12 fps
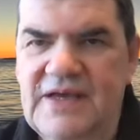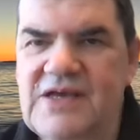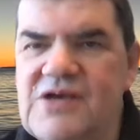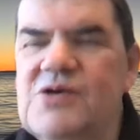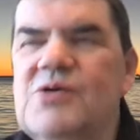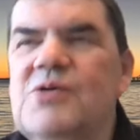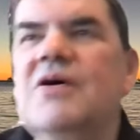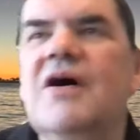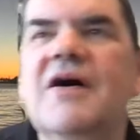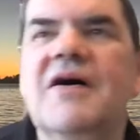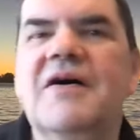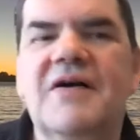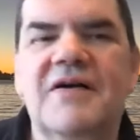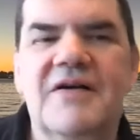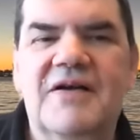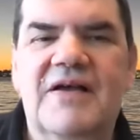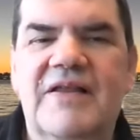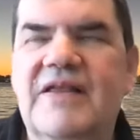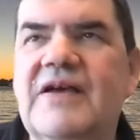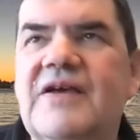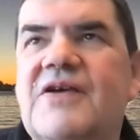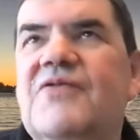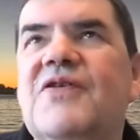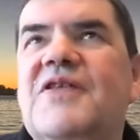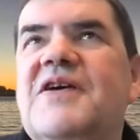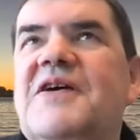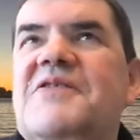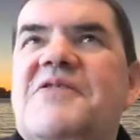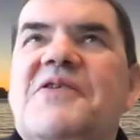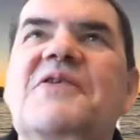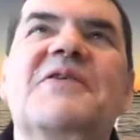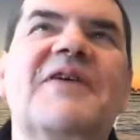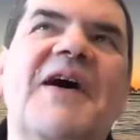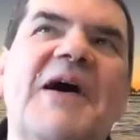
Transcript: Thank you. Uh, thank you for the intro.